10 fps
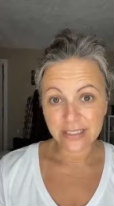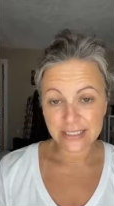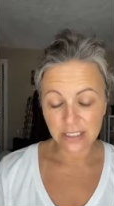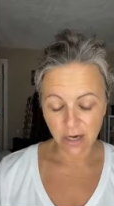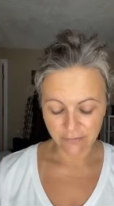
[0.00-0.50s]

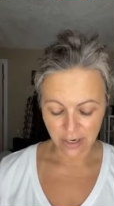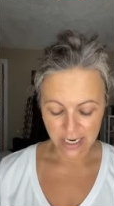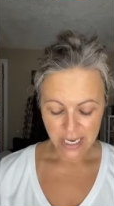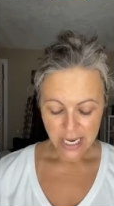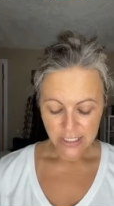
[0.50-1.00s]
need to cover
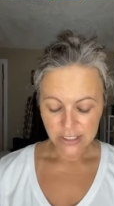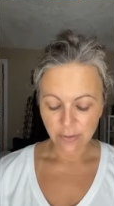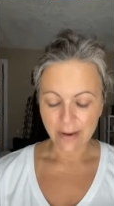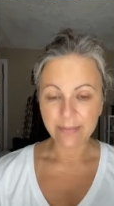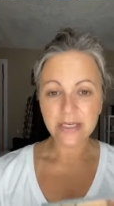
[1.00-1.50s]
it.
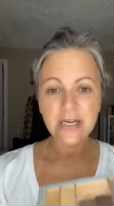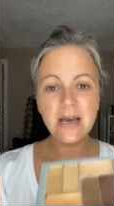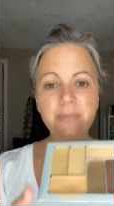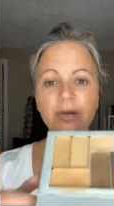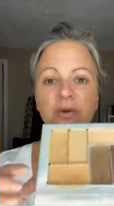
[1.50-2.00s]
So I'm gonna
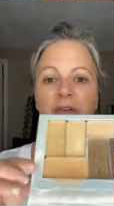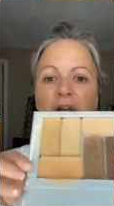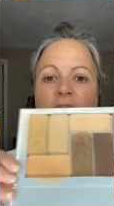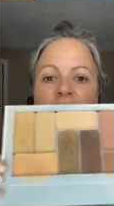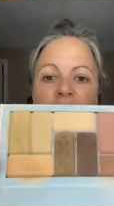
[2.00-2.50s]
come in with a
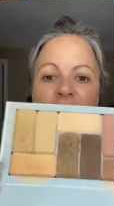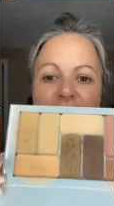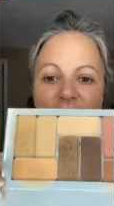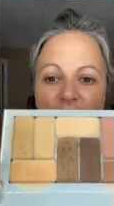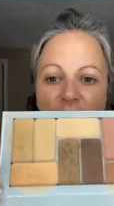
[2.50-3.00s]
color that
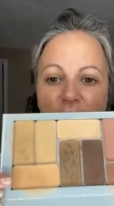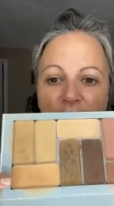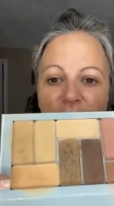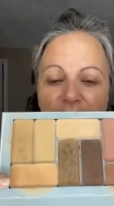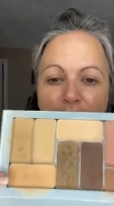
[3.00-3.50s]
is
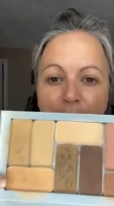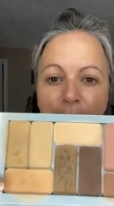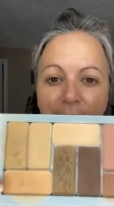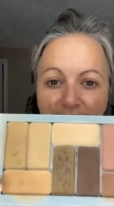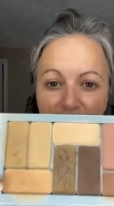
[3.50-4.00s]
called
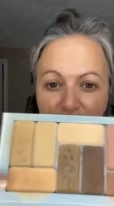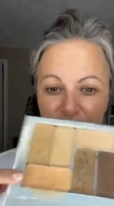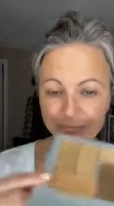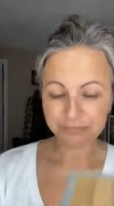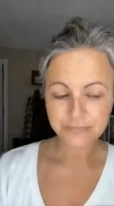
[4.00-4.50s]
Mango.